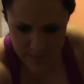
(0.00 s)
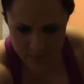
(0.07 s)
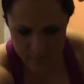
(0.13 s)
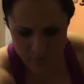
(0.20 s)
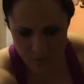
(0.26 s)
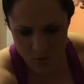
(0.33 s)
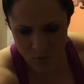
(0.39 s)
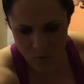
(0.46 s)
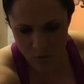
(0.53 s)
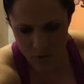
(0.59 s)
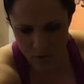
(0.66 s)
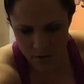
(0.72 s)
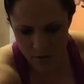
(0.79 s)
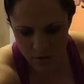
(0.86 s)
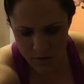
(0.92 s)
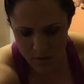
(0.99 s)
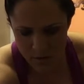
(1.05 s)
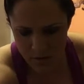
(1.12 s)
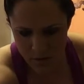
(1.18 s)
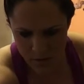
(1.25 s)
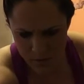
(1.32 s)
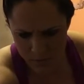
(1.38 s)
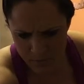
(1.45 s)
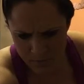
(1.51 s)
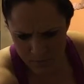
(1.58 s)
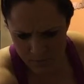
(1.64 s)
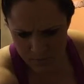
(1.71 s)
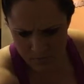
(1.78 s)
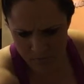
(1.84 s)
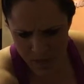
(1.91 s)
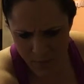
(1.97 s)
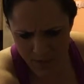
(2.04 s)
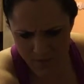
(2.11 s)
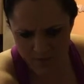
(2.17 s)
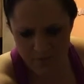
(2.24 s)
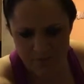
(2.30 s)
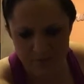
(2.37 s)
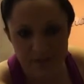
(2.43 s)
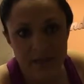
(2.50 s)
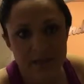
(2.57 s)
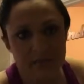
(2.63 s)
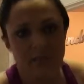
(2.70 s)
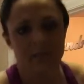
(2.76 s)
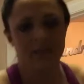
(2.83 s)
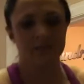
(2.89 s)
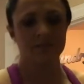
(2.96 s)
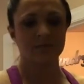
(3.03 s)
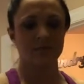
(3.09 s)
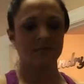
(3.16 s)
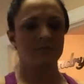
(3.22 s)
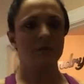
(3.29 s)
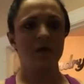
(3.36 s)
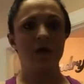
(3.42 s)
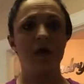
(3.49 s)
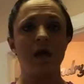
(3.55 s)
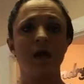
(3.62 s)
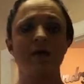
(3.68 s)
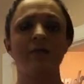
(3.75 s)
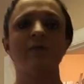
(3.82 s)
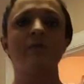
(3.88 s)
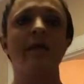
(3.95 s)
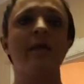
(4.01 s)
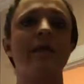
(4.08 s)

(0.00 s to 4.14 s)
it for about 15 minutes and let